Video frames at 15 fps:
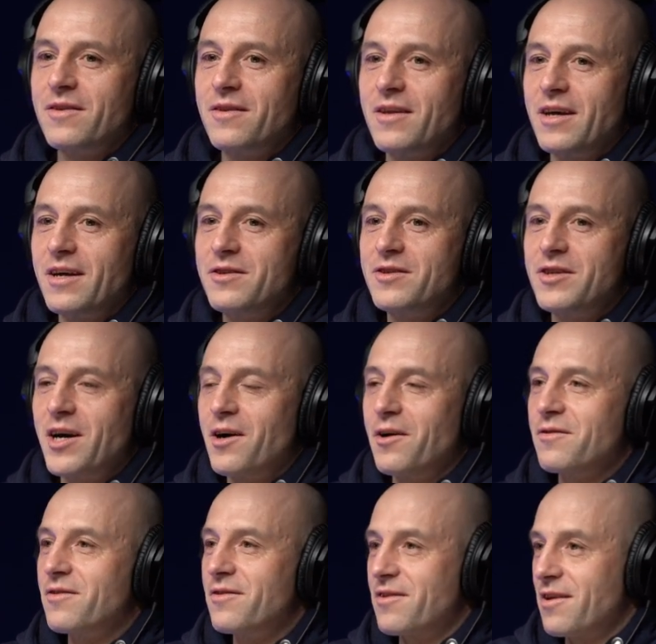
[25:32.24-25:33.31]
their
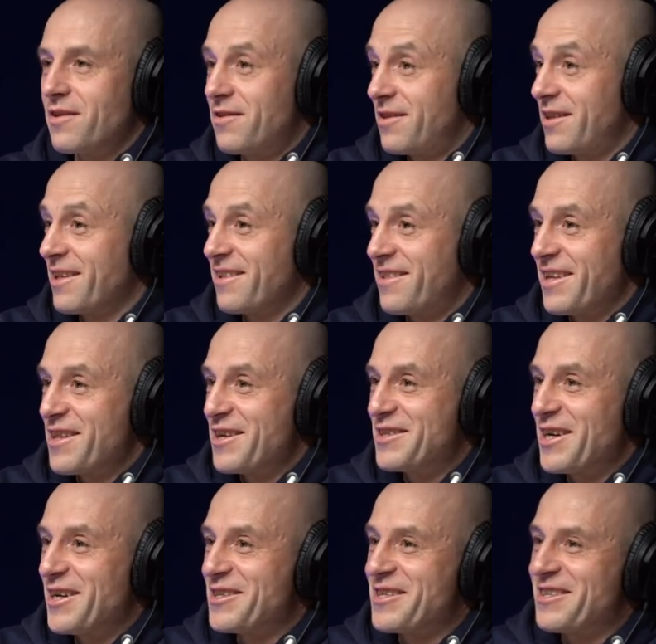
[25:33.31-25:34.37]
child they think, think their
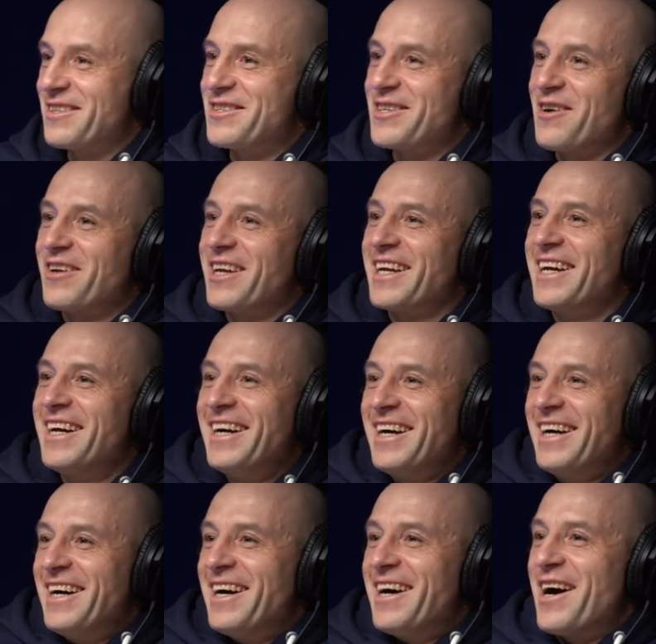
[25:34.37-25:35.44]
child's choking
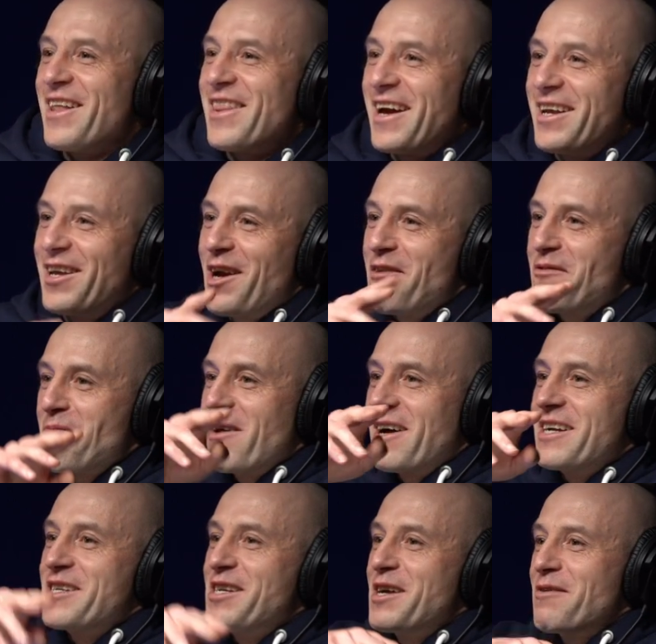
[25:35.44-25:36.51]
and that you go from
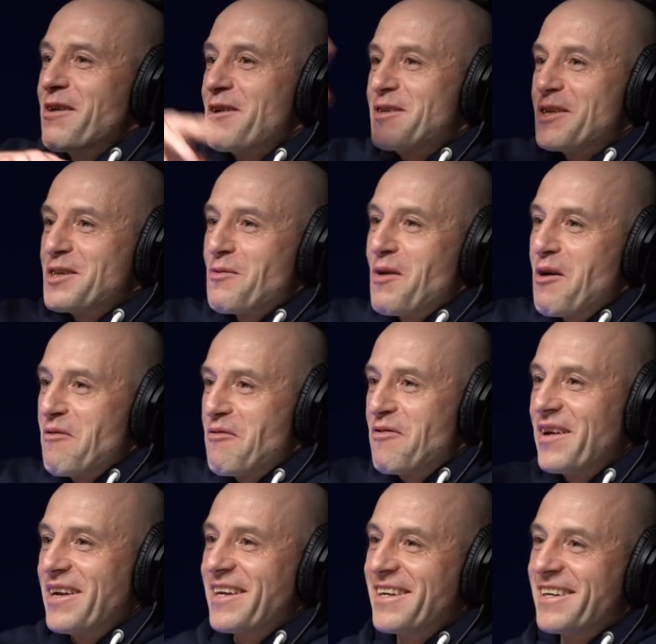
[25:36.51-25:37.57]
like zero to 12
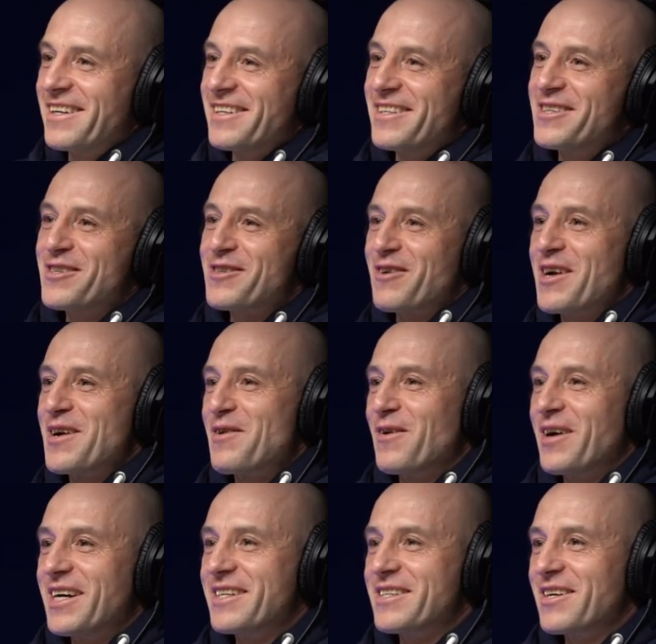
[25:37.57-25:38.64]
fear straight
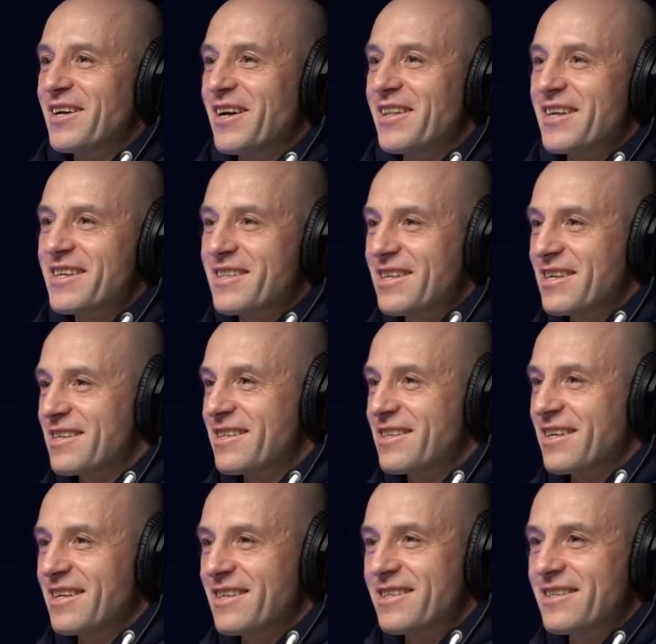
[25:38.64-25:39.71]
away so and there's there's
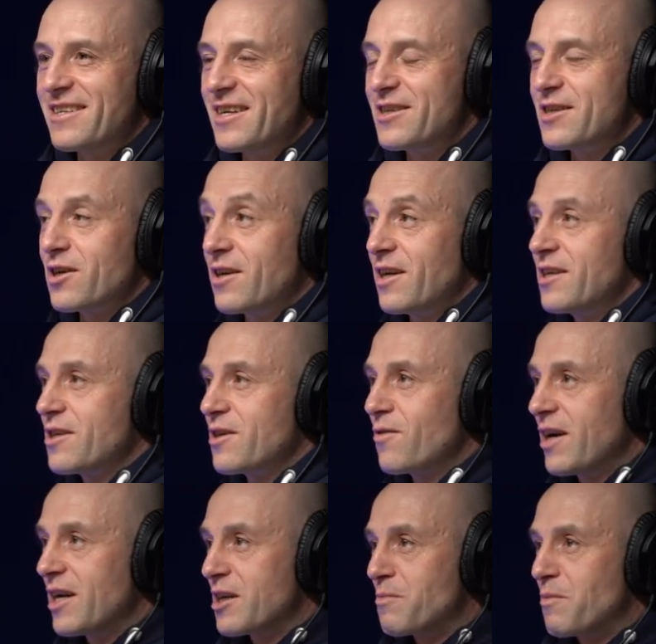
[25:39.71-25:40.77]
it's it's a, it's a
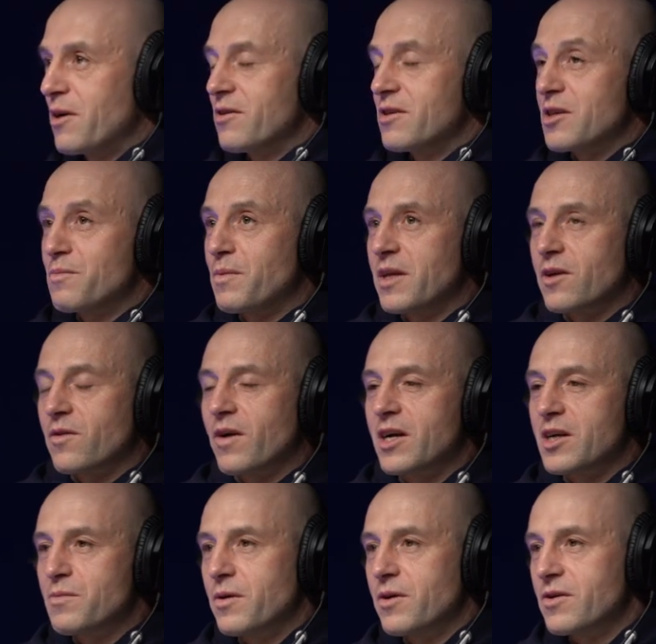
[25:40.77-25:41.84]
great experience it's been a great
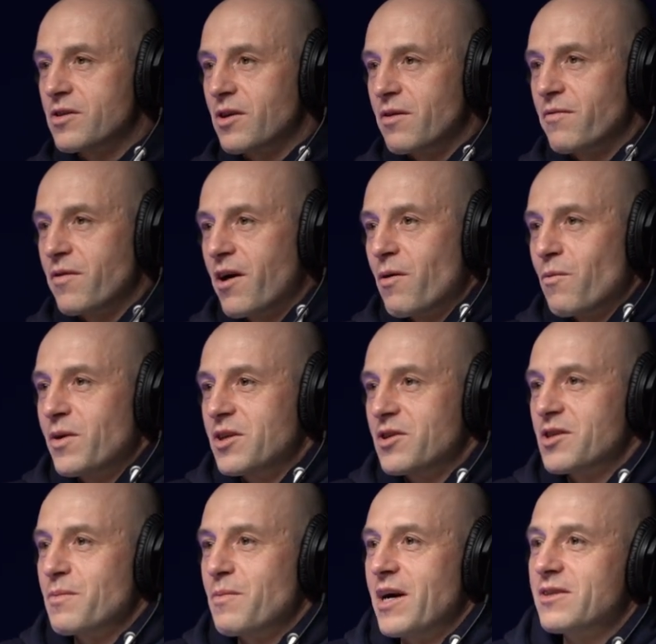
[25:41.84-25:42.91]
experience so far and we're
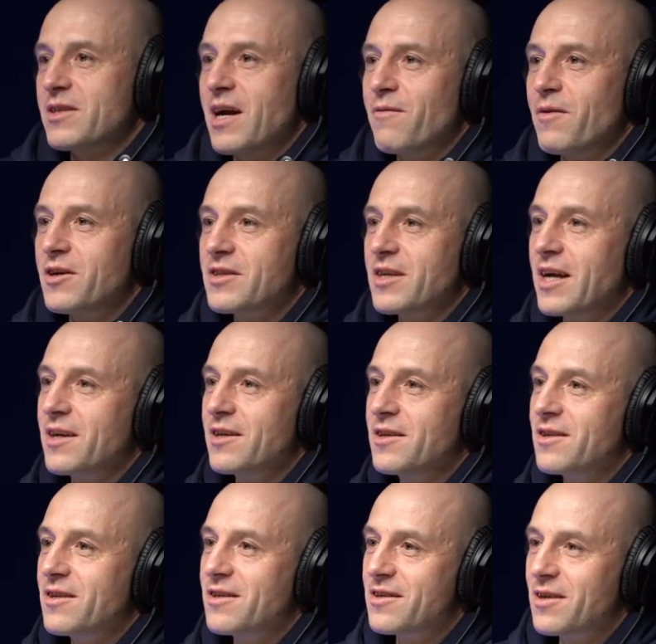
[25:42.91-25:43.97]
just about to have our
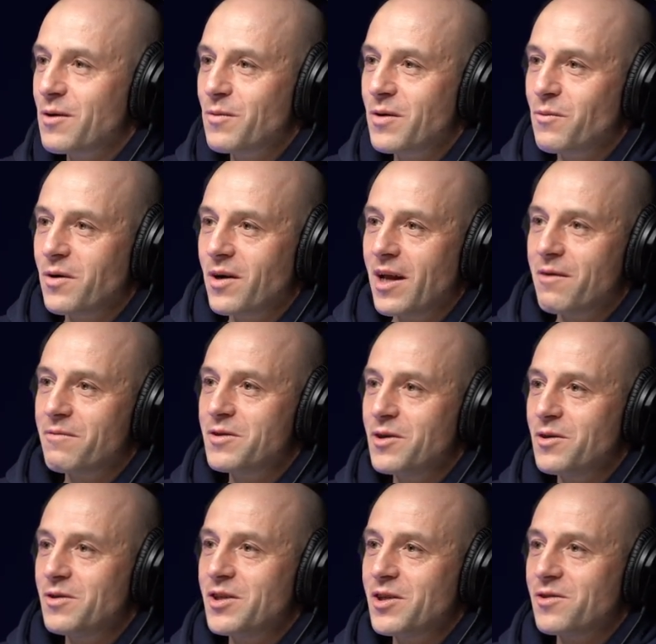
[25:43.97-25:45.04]
second so we'll have
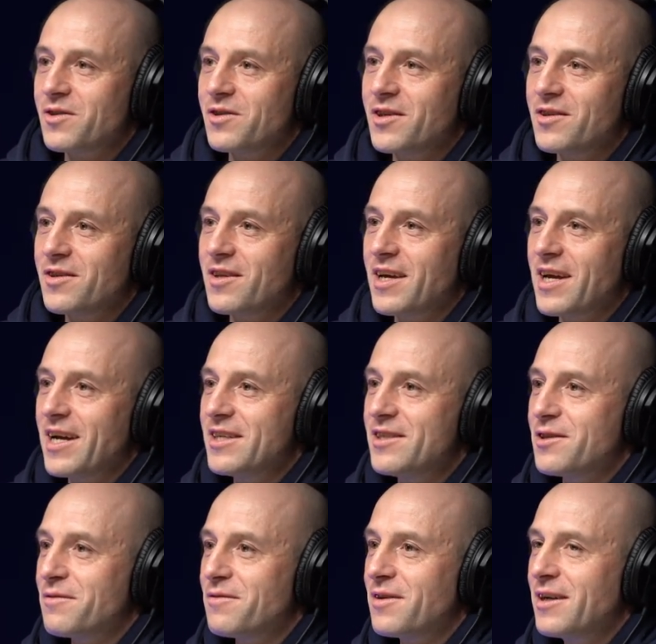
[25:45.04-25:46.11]
two children under the age
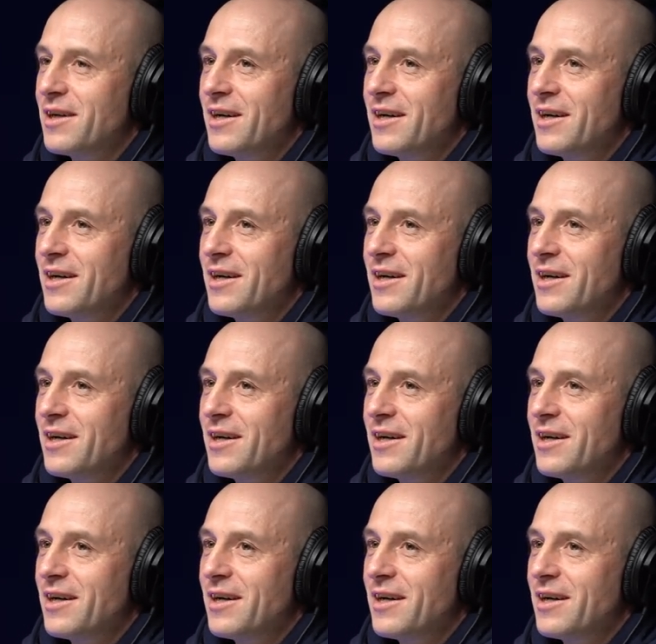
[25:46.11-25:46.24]
of